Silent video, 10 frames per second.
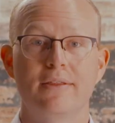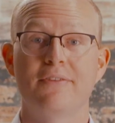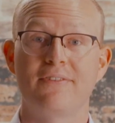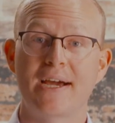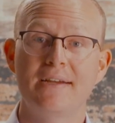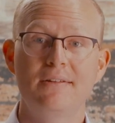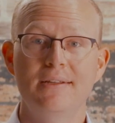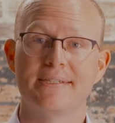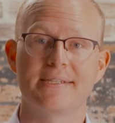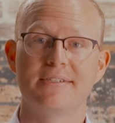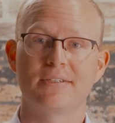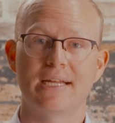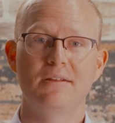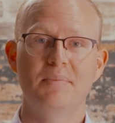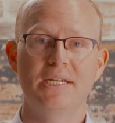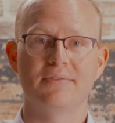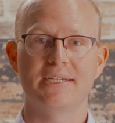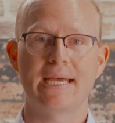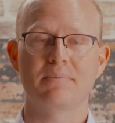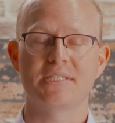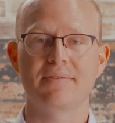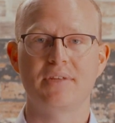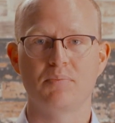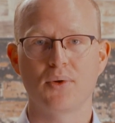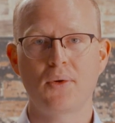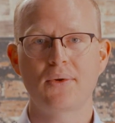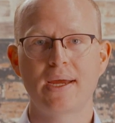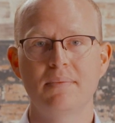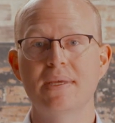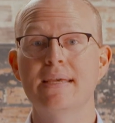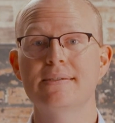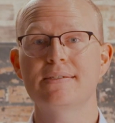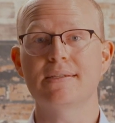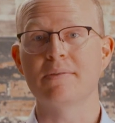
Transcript: The final essential element of a dam safety program is